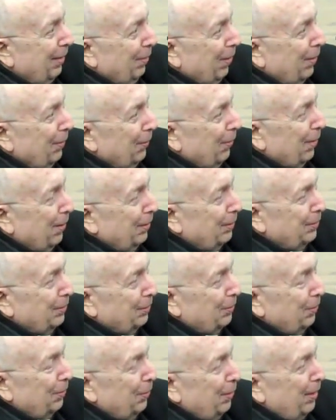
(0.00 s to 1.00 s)
about what is
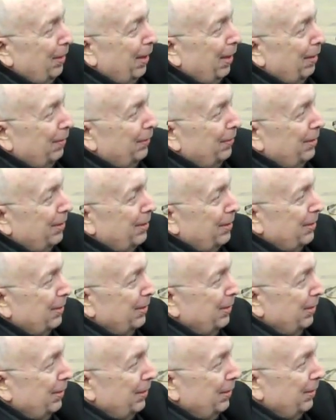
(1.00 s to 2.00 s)
true? We have this,
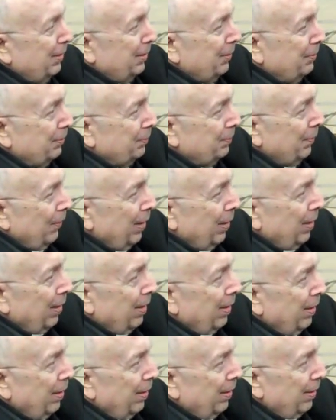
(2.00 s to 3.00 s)

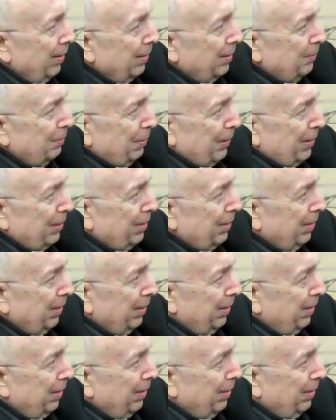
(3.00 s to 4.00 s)
especially